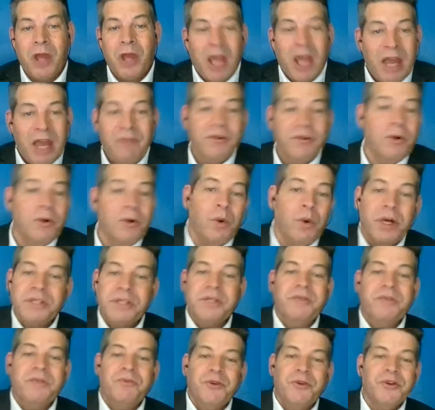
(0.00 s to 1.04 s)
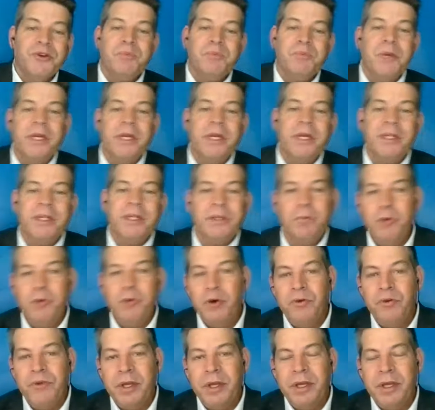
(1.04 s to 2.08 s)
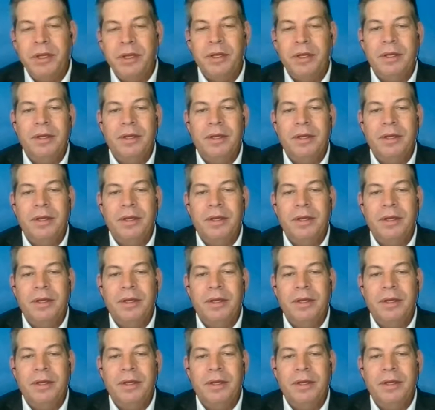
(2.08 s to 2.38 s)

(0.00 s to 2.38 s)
If it wasn't for Speak the Movie,